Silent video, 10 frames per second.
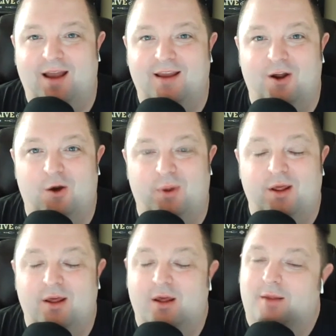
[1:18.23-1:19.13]
You know, but
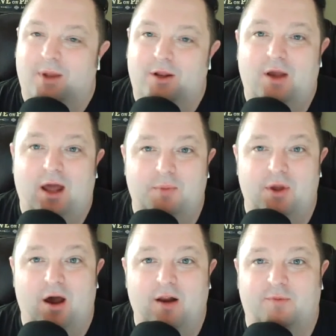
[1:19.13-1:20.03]
man, you got to be
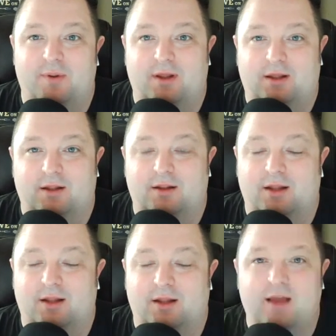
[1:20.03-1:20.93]
honest, man. The
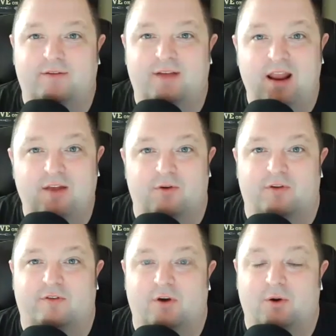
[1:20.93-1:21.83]
guy is dangerous.
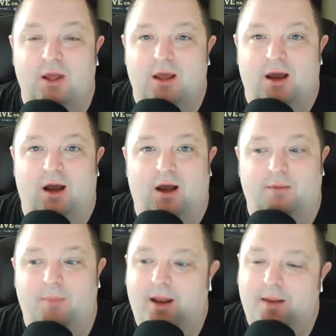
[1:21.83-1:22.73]
So
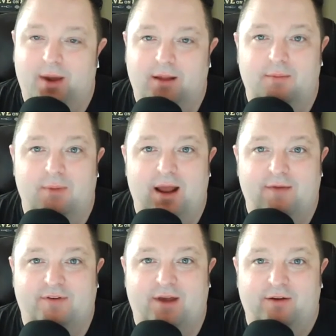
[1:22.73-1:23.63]
man, he might have a
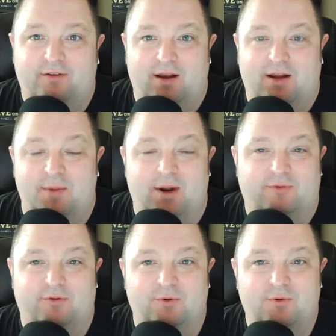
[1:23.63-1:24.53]
title shot coming up
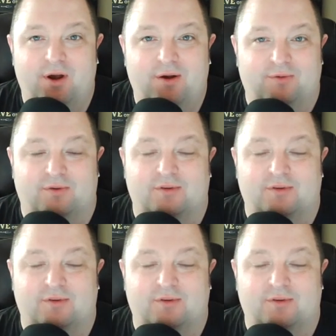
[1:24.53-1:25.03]
soon. Who knows?